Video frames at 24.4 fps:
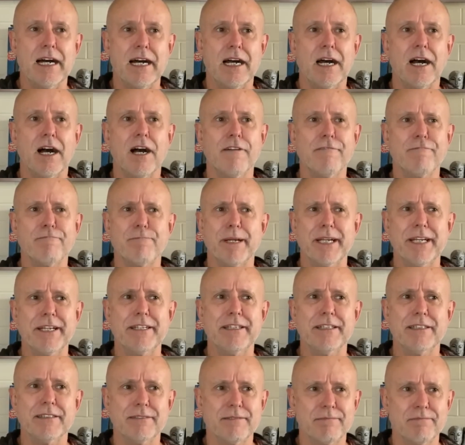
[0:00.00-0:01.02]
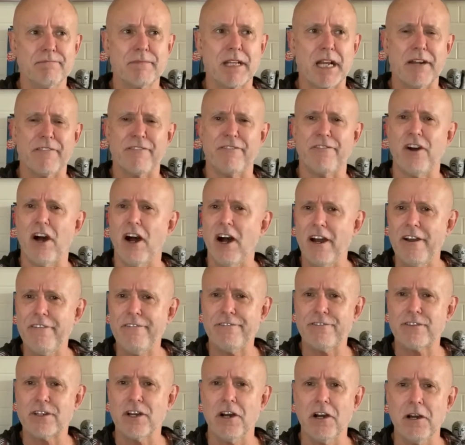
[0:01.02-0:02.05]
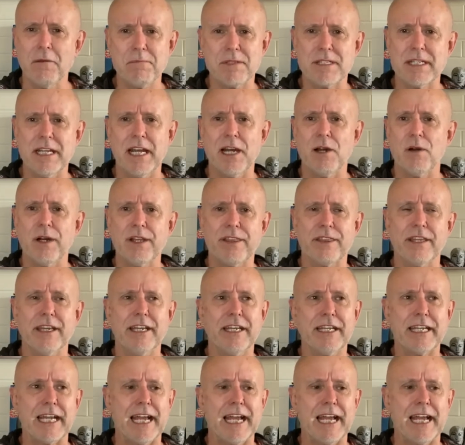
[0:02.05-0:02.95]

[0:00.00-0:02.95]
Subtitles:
I've been 5 times now, I think,